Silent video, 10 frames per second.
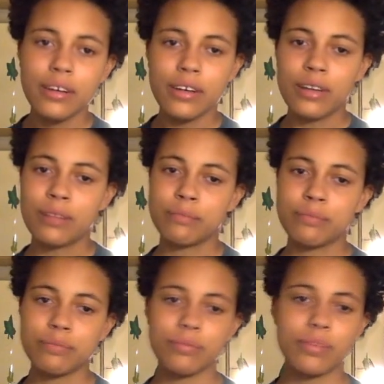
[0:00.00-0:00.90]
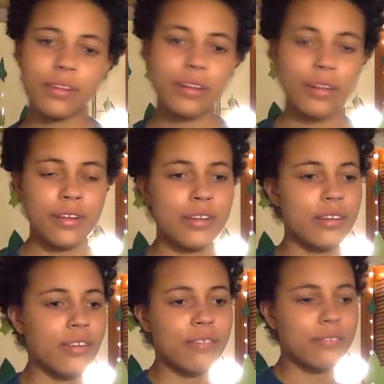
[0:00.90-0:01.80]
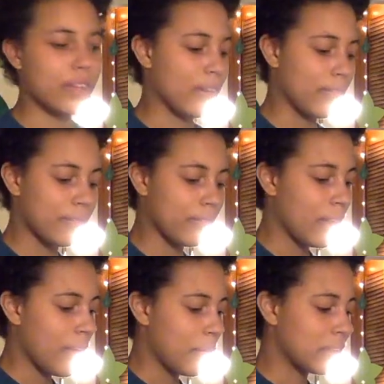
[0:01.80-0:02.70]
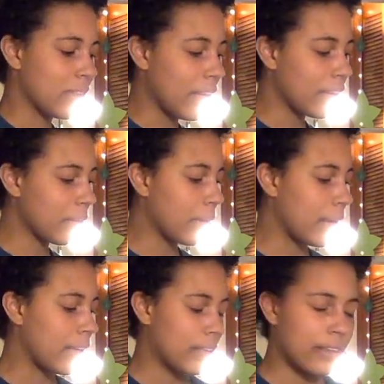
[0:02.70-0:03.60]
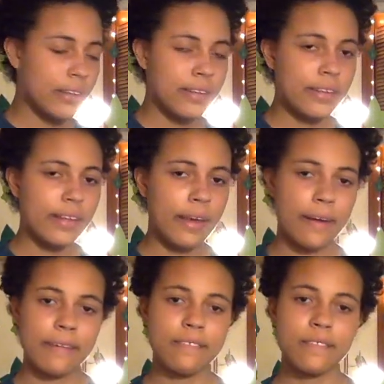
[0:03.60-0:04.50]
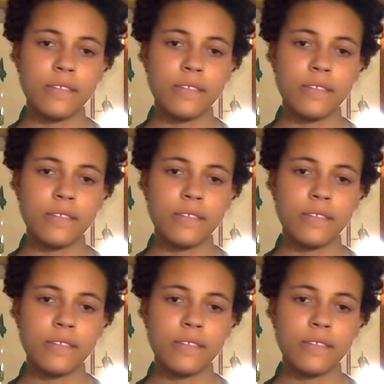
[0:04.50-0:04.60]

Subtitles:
Well, you know, mistake, but yeah.